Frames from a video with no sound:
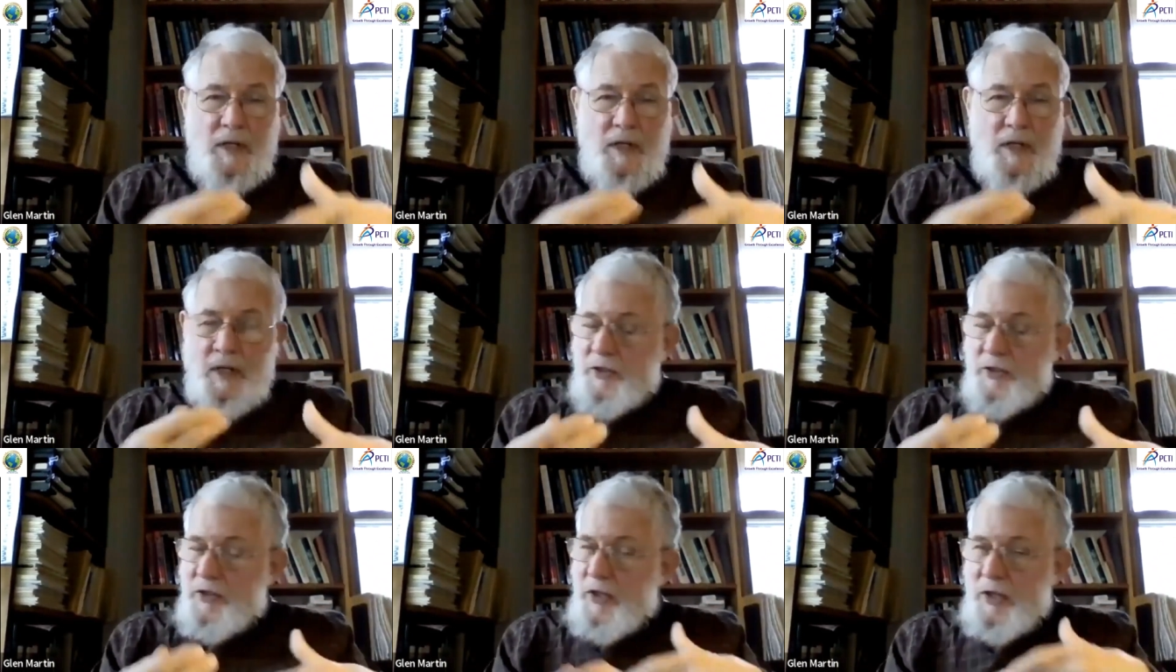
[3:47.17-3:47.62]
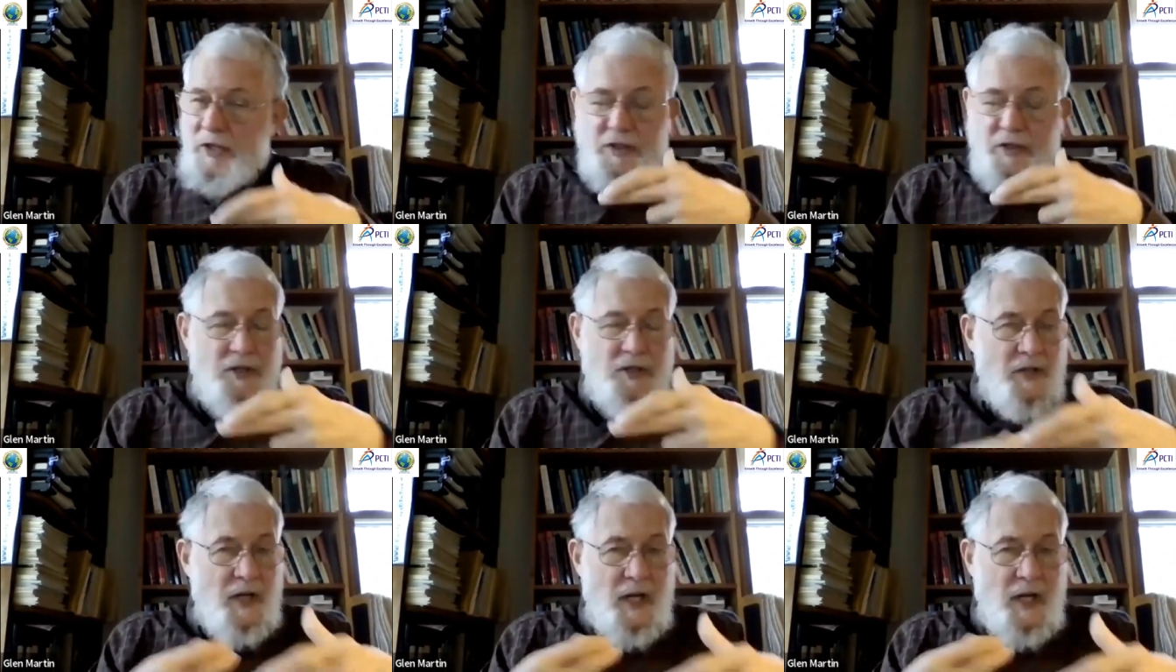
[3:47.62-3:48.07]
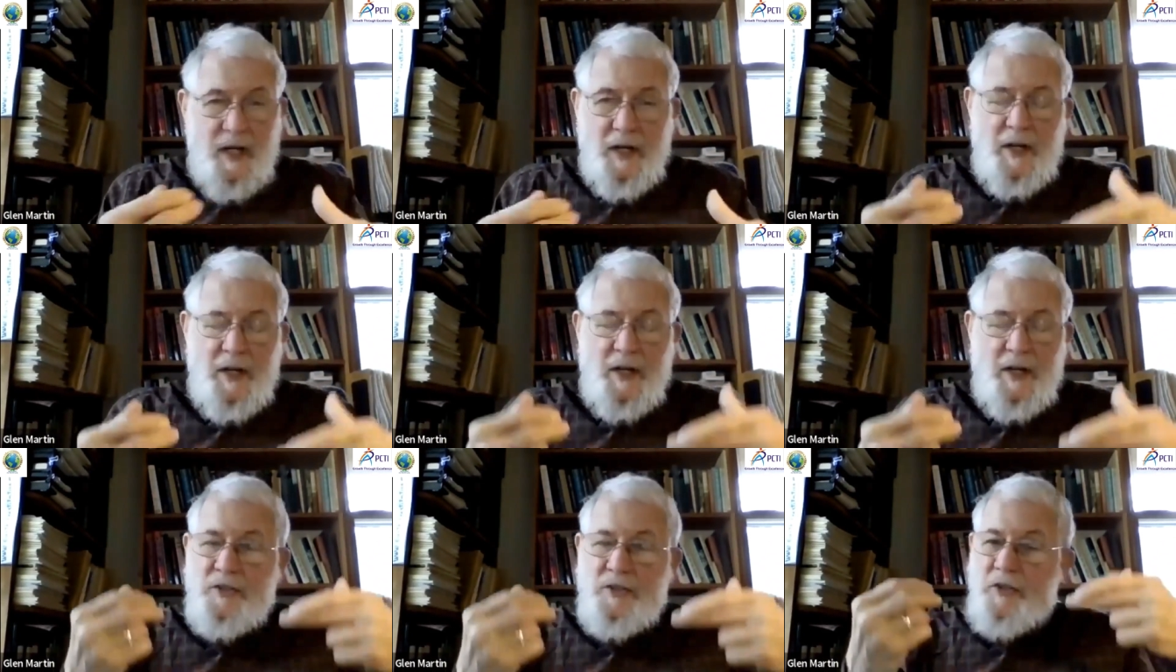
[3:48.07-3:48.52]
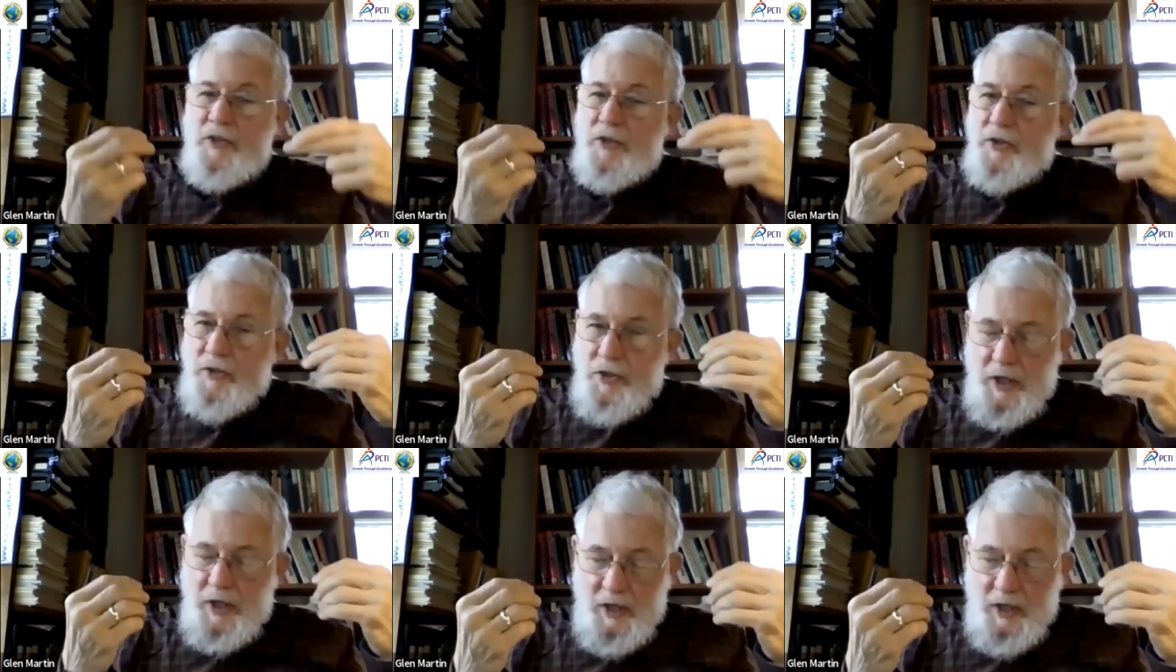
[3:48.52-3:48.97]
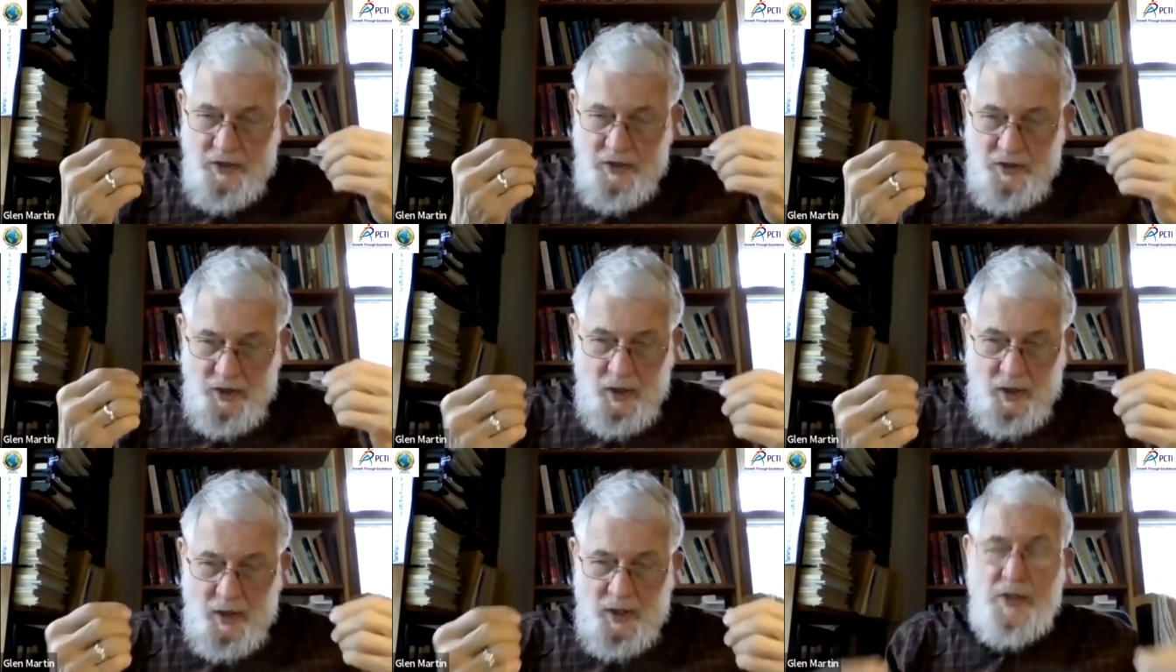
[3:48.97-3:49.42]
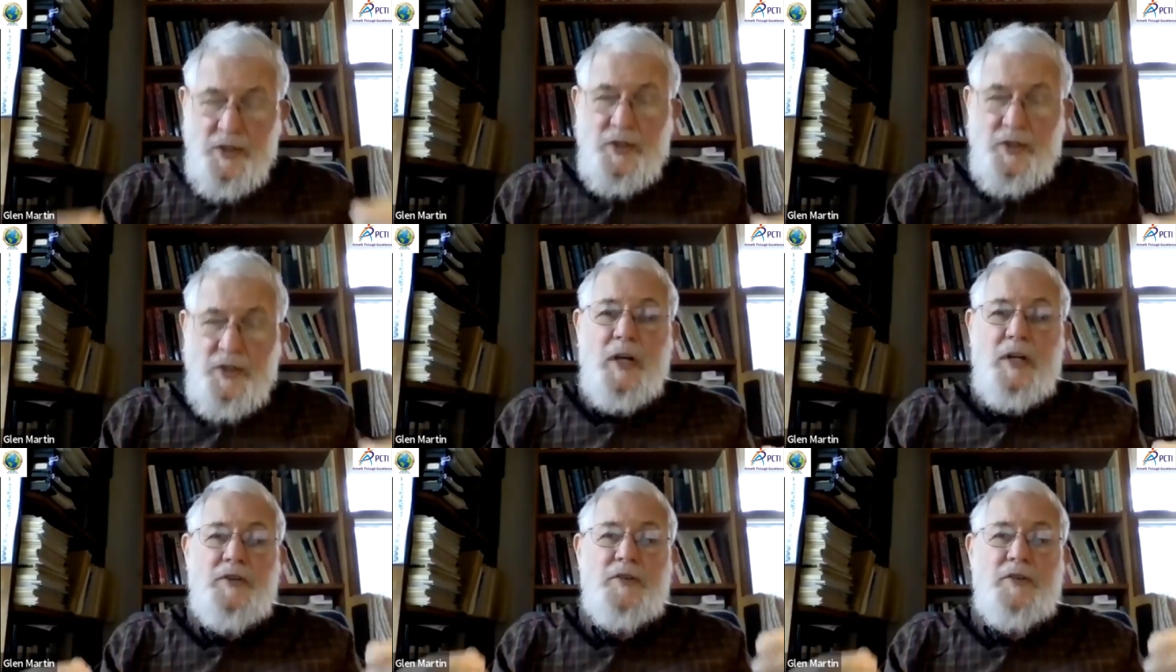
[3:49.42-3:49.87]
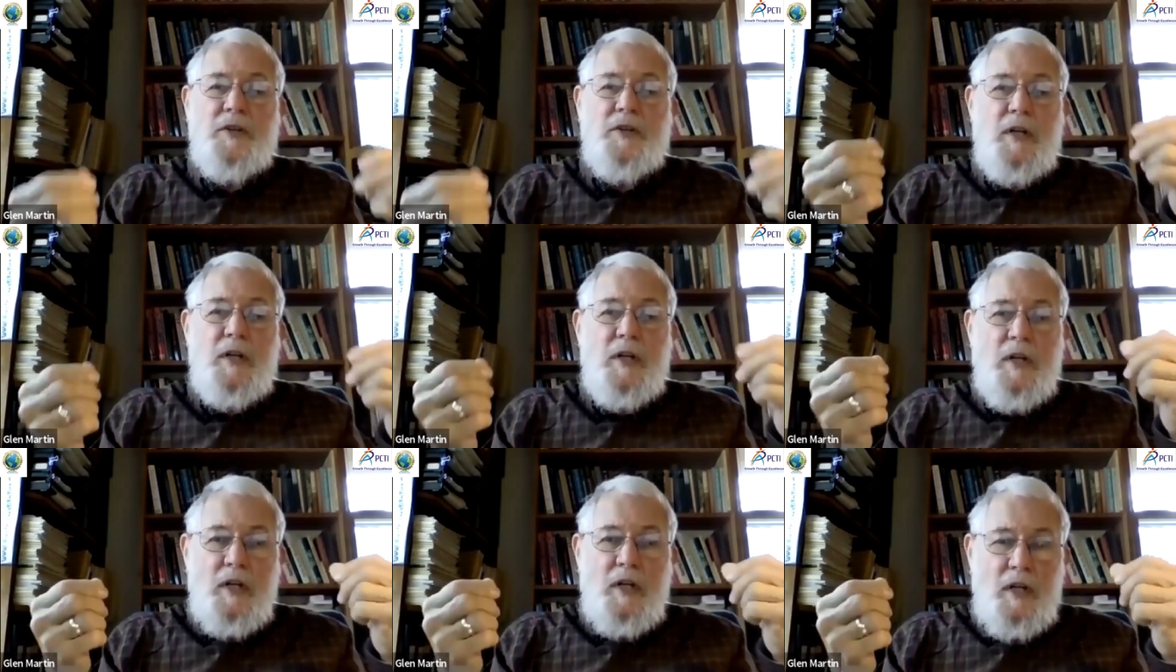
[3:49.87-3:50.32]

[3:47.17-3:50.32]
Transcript: It just is not. It's it's unjust.